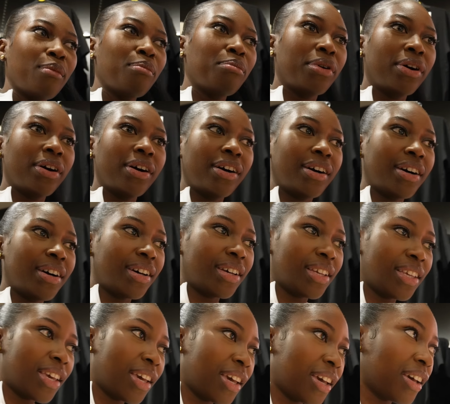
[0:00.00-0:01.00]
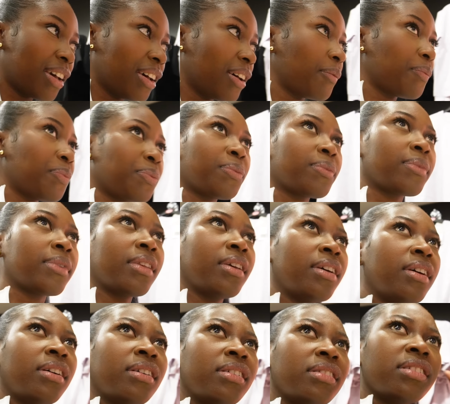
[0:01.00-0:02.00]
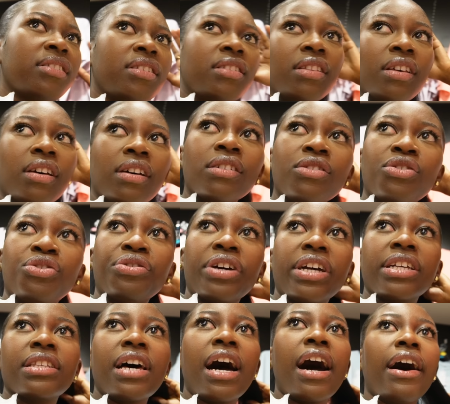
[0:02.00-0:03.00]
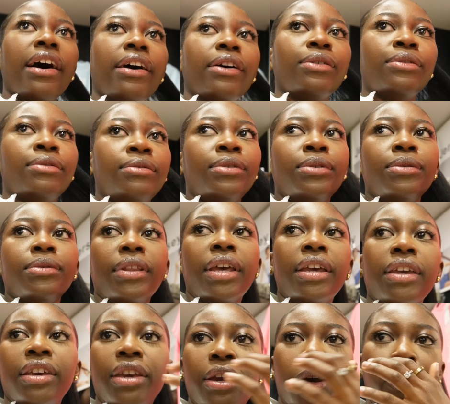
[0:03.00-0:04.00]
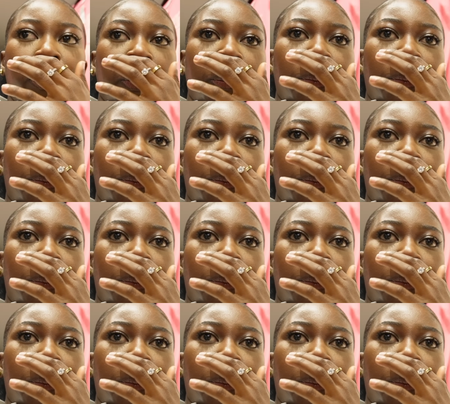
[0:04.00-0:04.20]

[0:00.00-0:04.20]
But yeah, this is the dress aisle. No thank you.